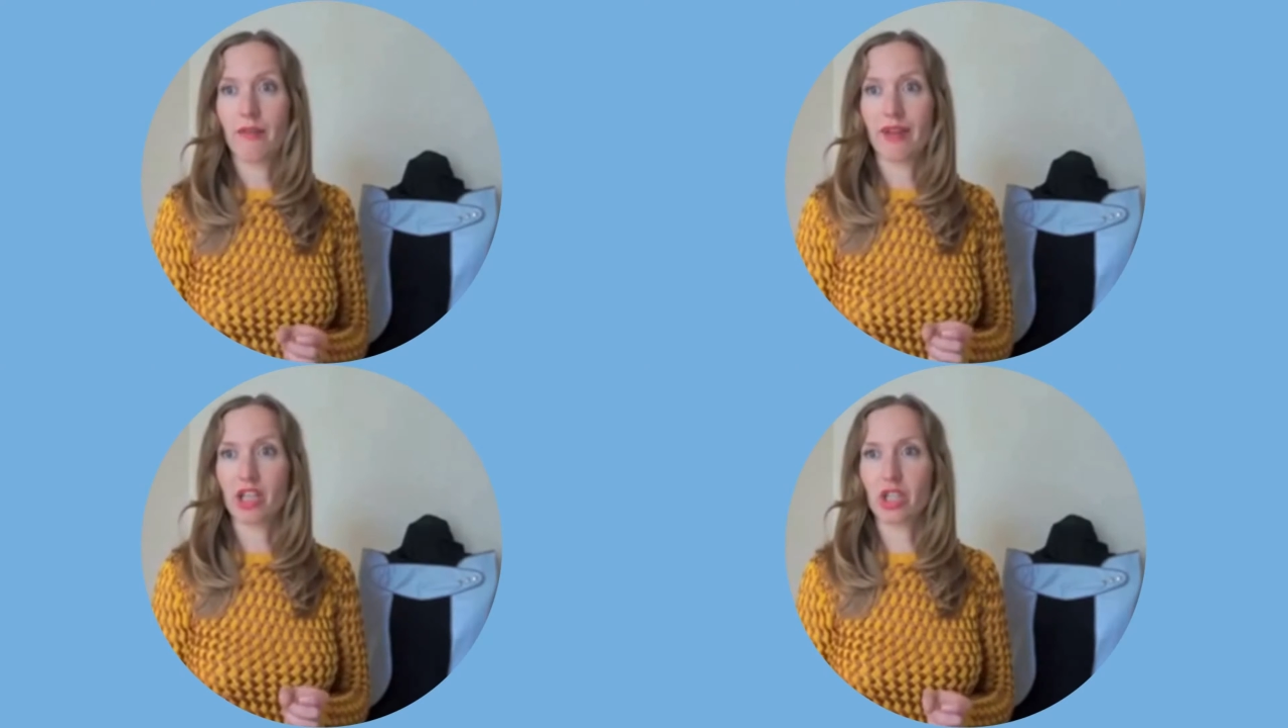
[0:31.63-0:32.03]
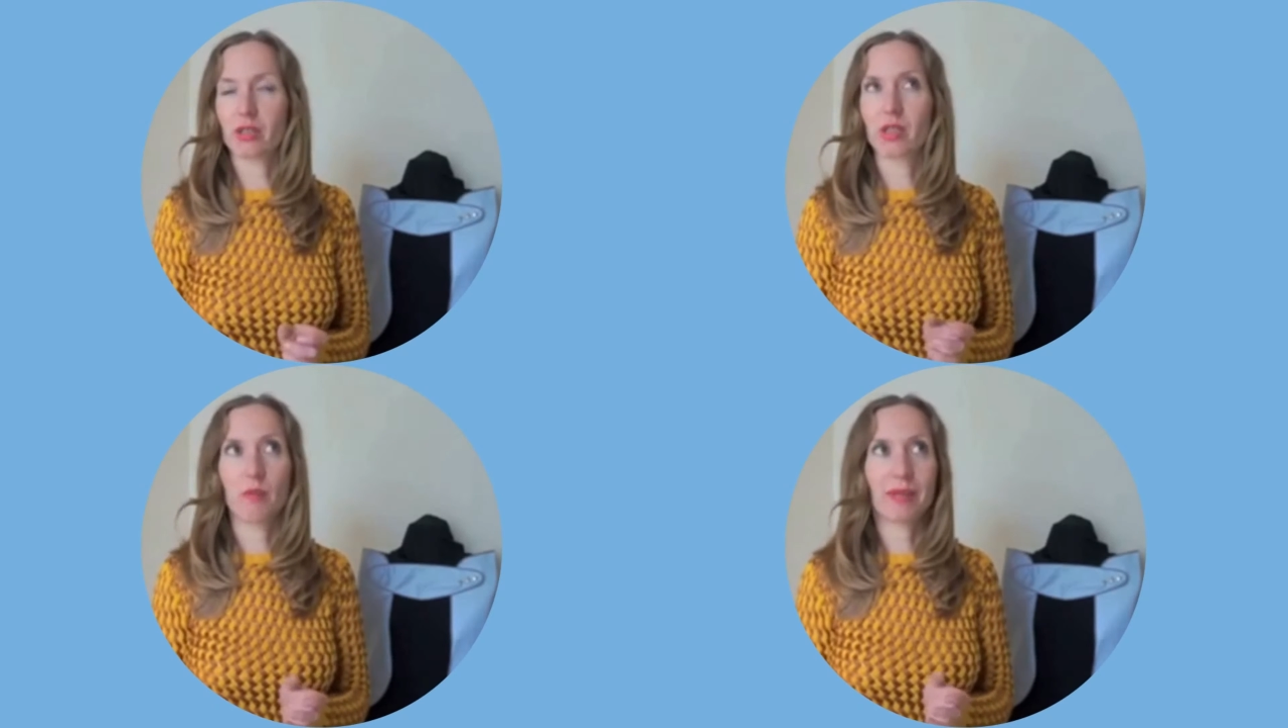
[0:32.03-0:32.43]
There are
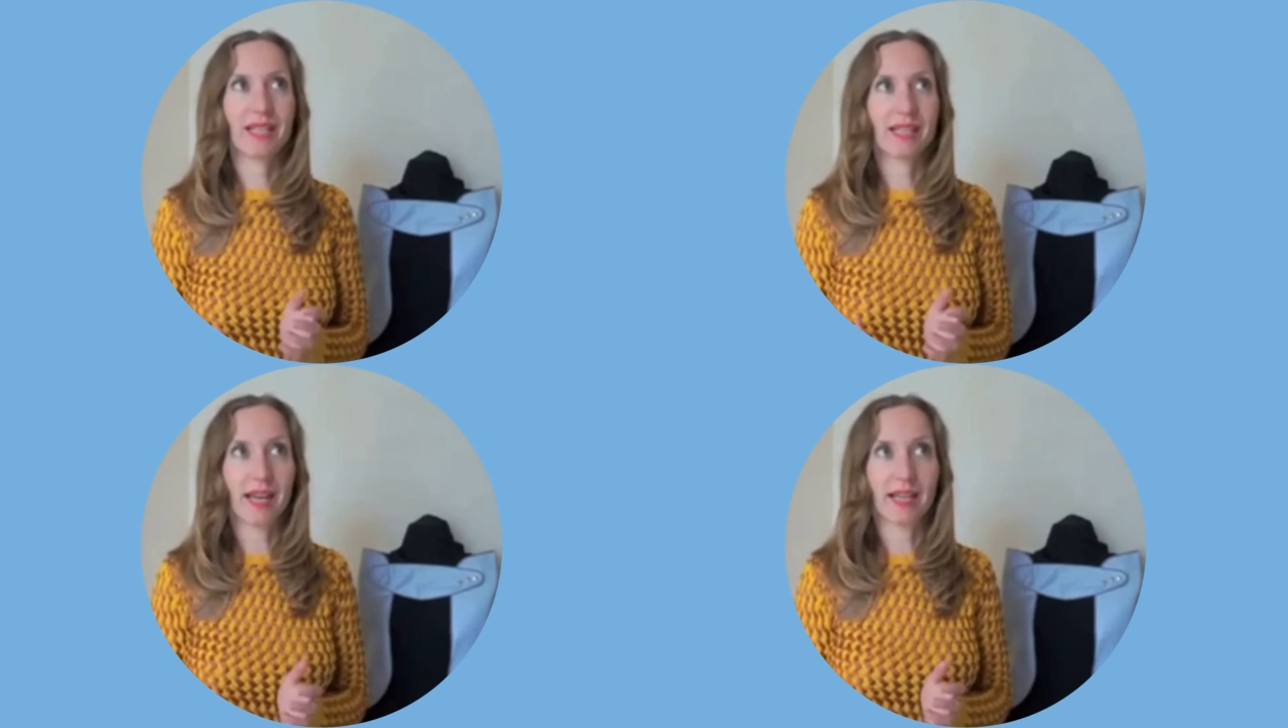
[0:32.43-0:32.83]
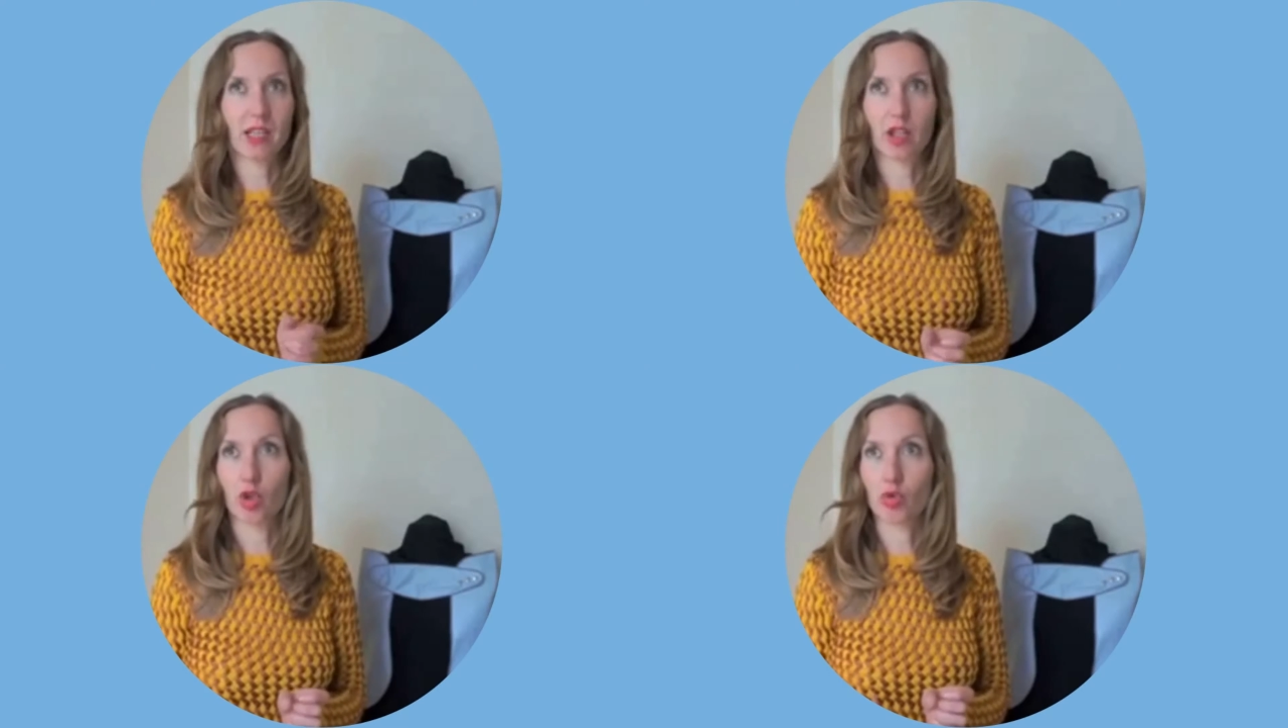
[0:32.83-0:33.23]
just so many
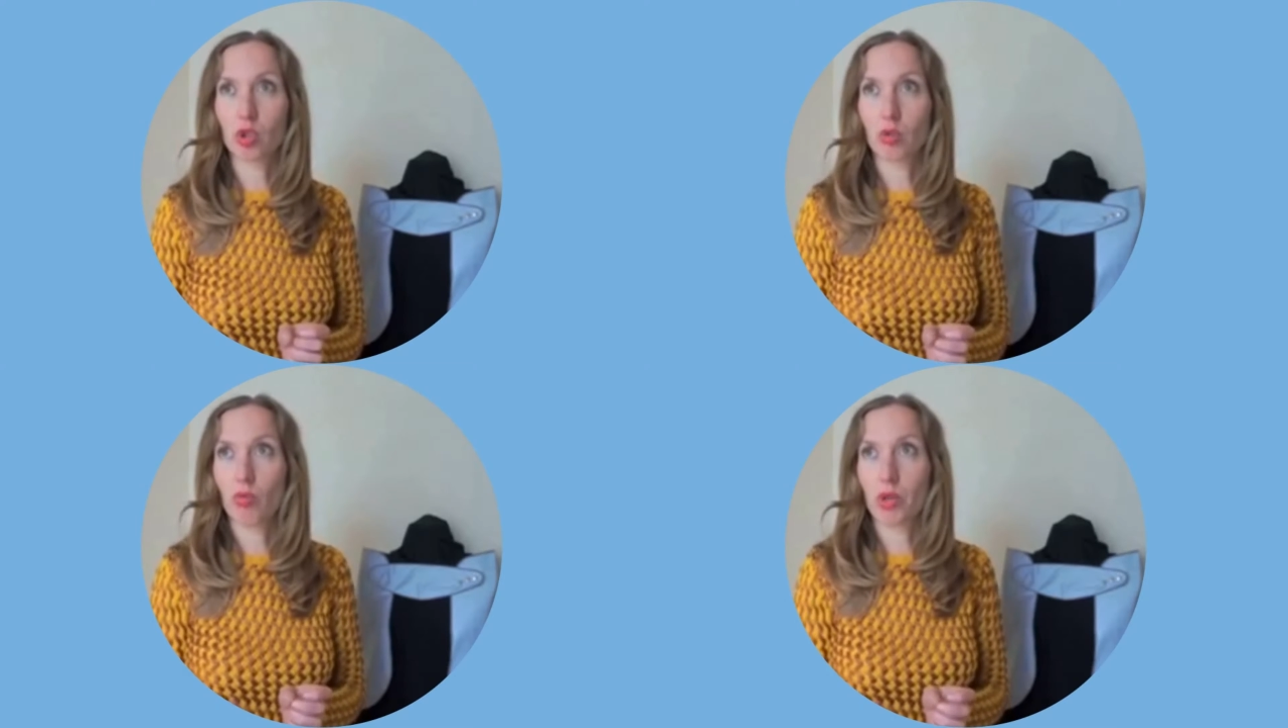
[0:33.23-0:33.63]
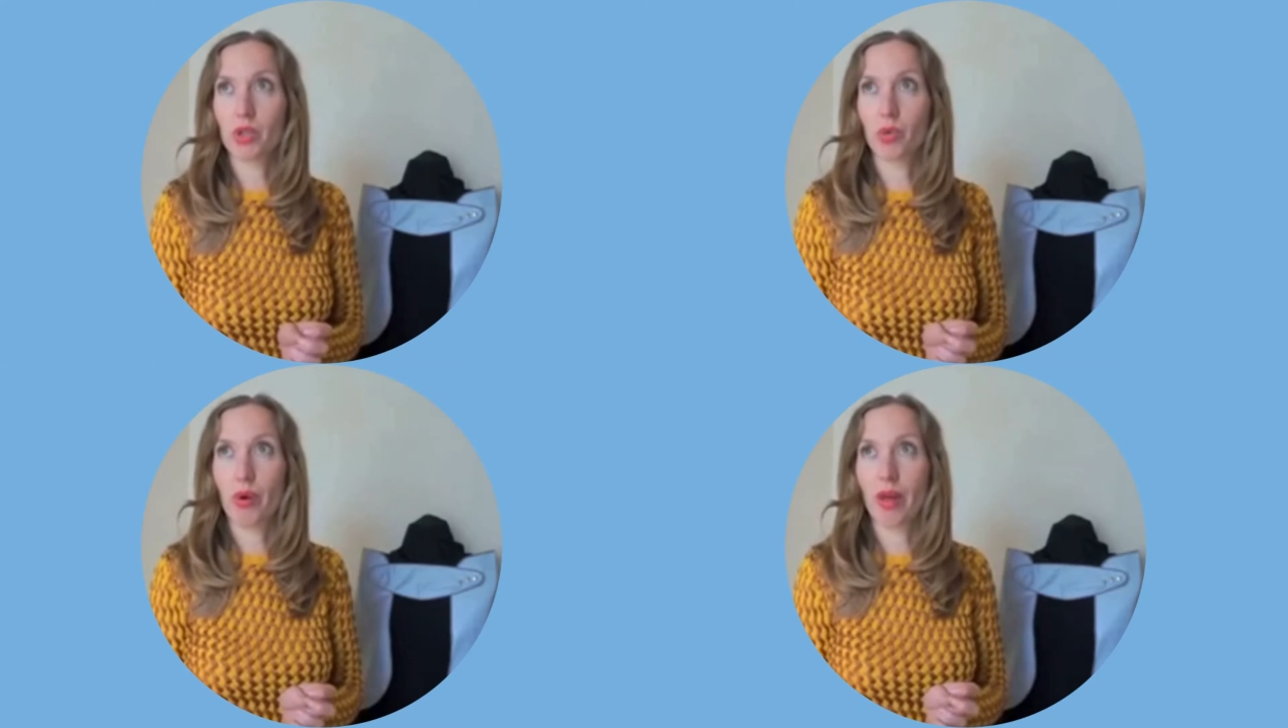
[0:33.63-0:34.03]
cyclists who don't want
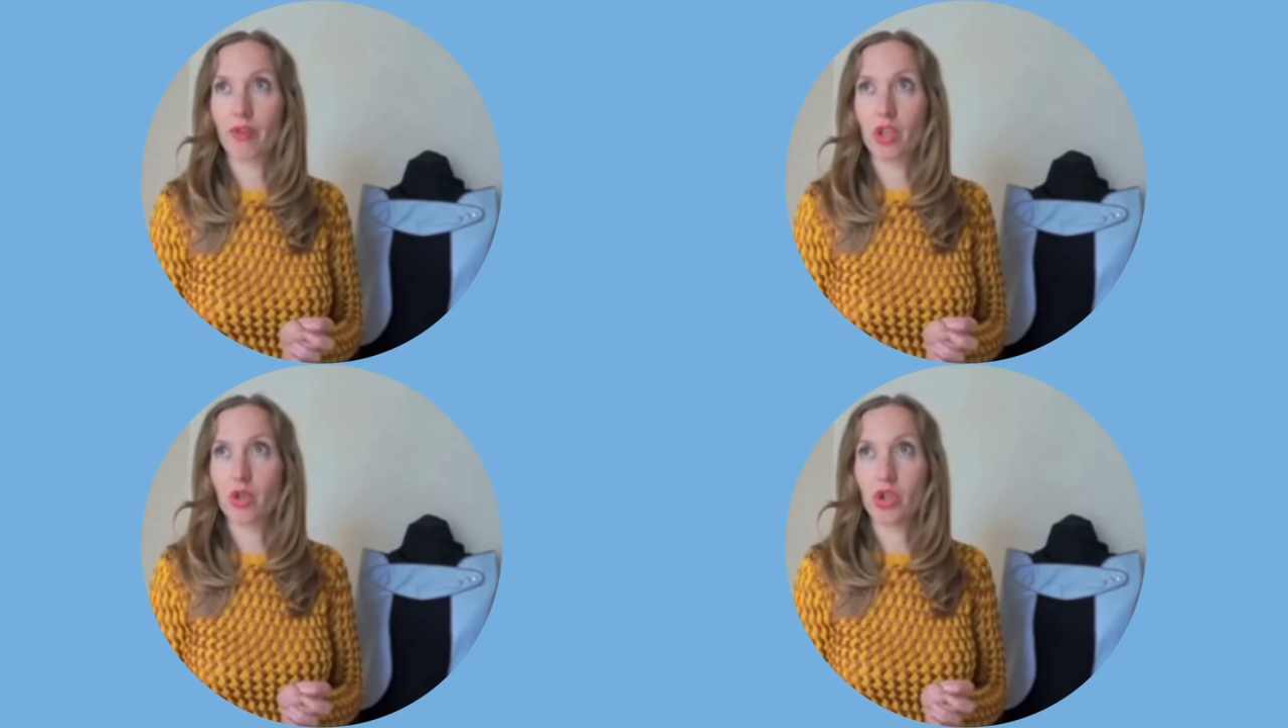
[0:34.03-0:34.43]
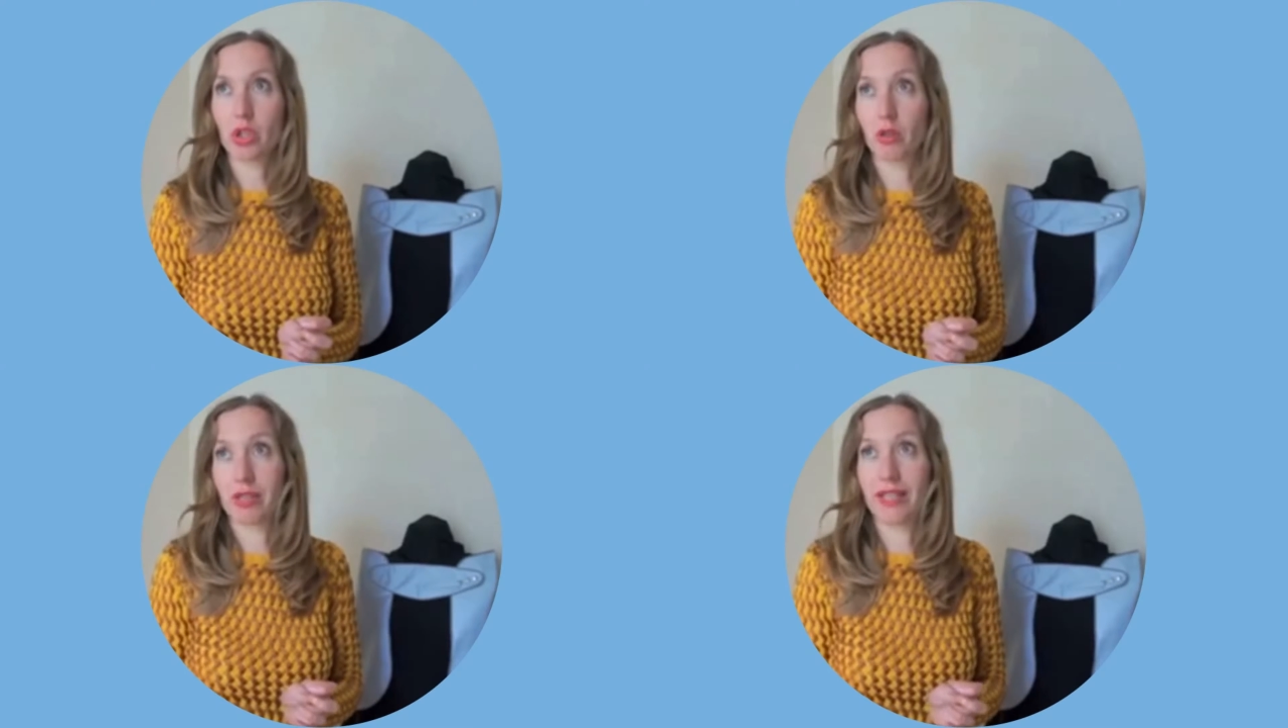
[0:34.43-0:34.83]
to wear the
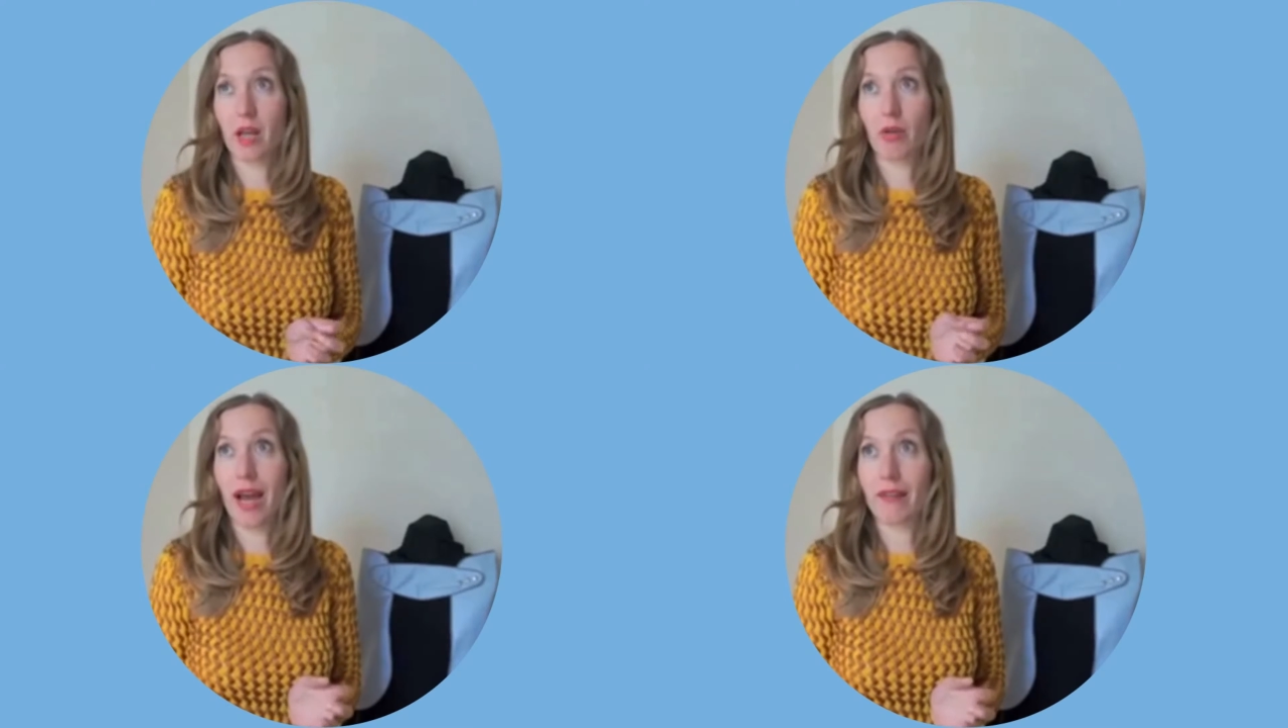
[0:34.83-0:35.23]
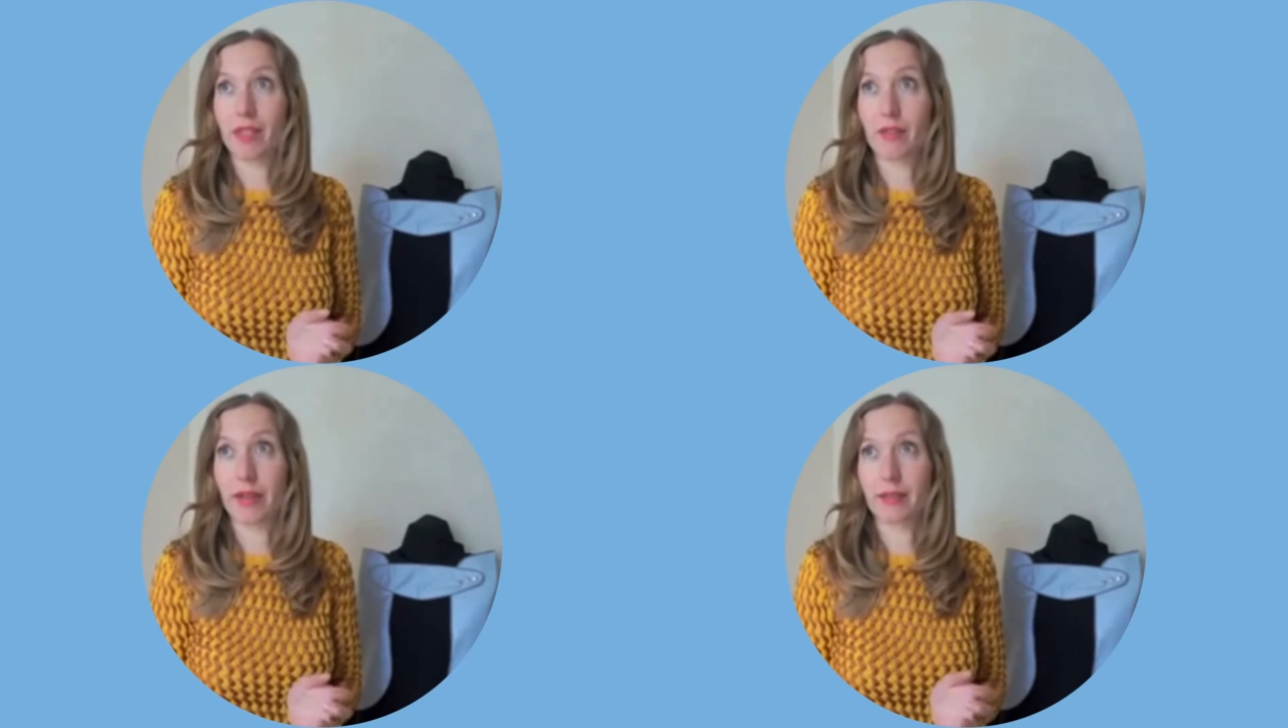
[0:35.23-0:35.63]
usual yellow
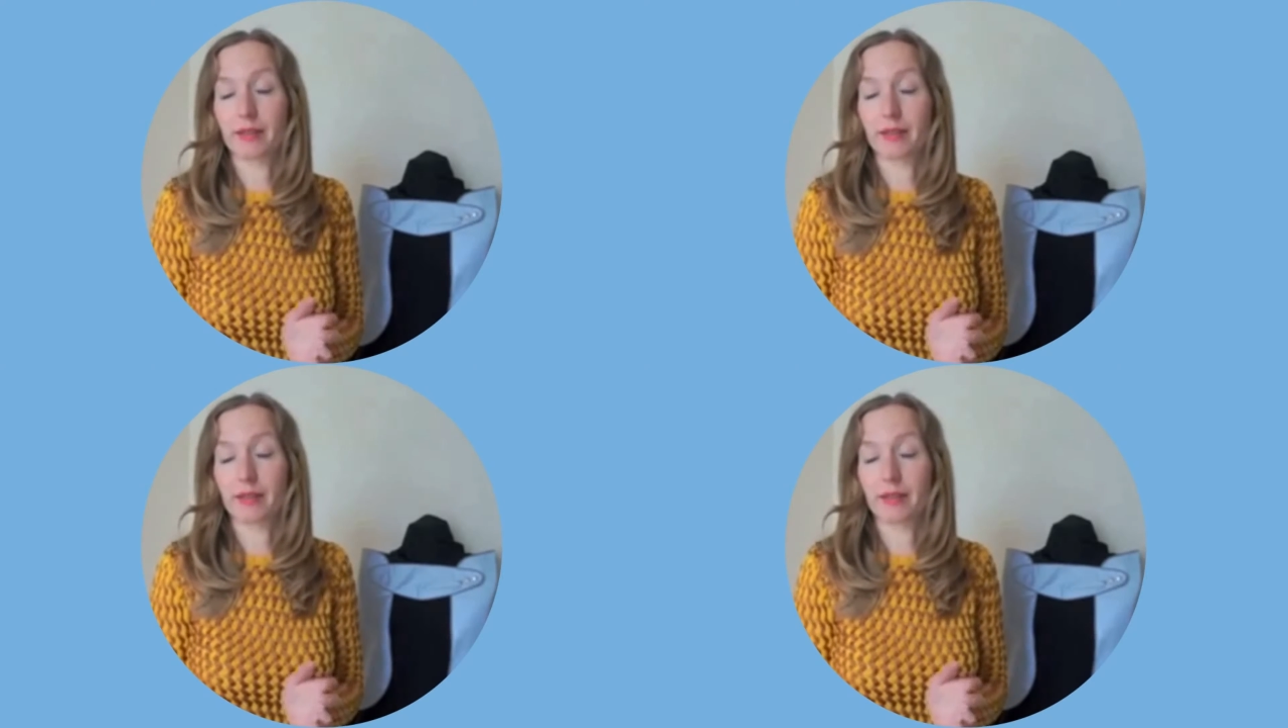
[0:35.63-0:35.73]
high-vis